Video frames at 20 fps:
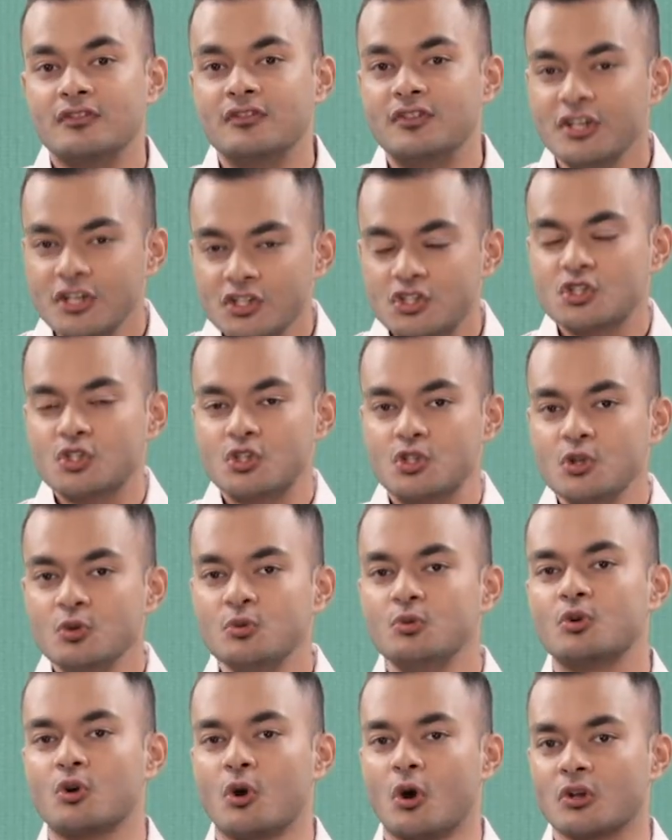these
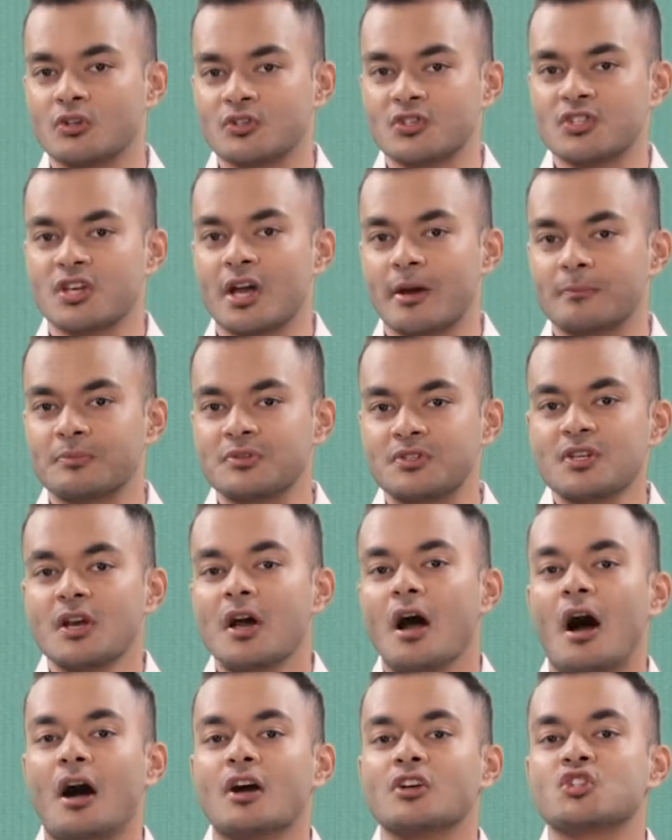two concepts
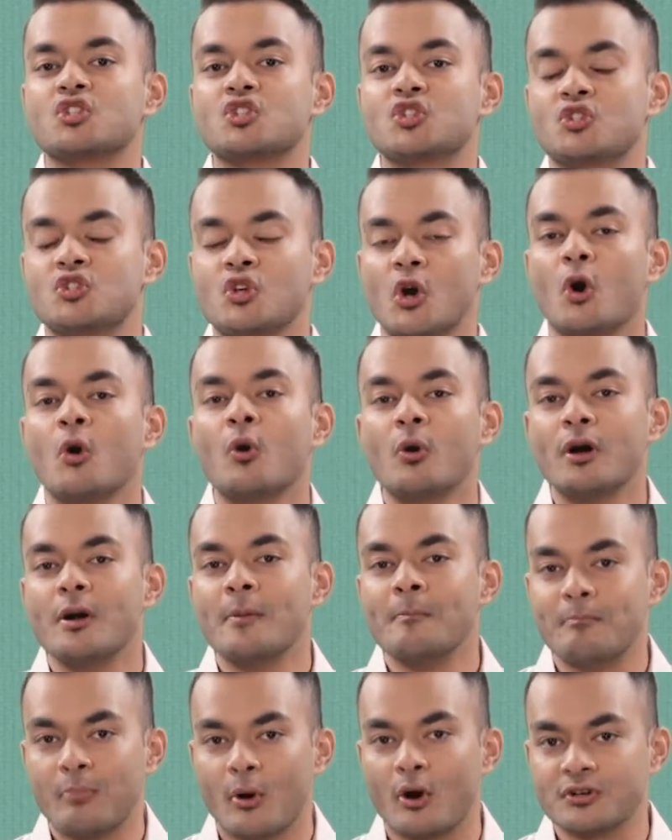are so
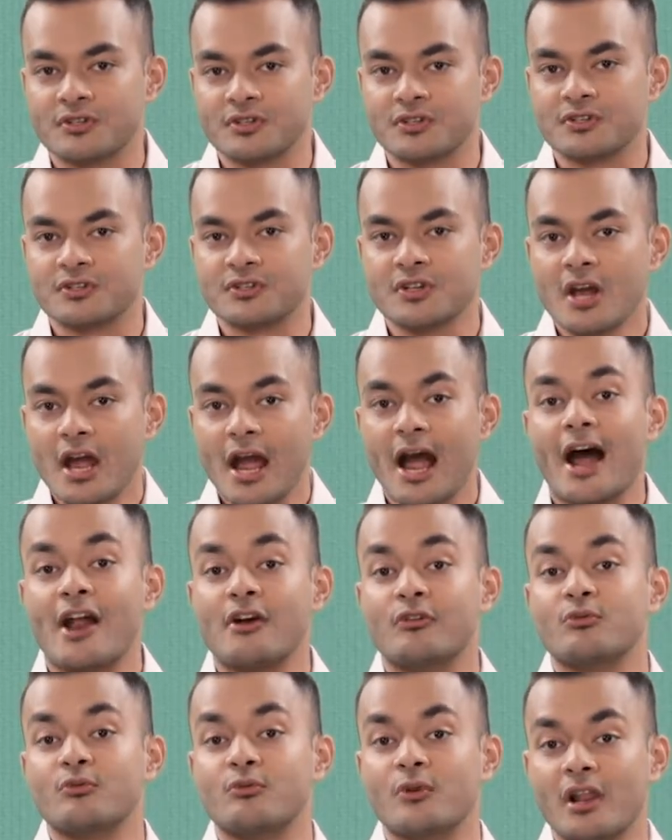important
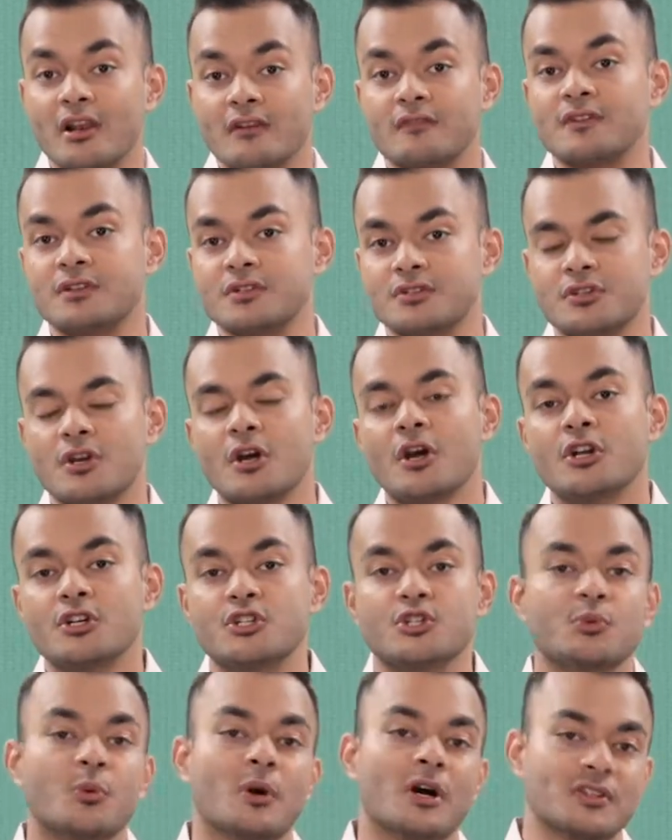and relevant
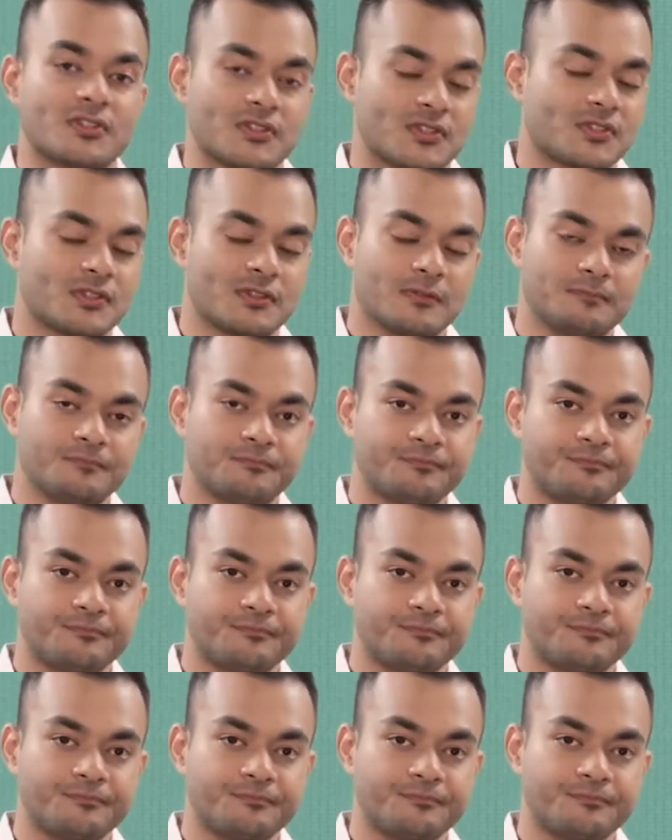to us.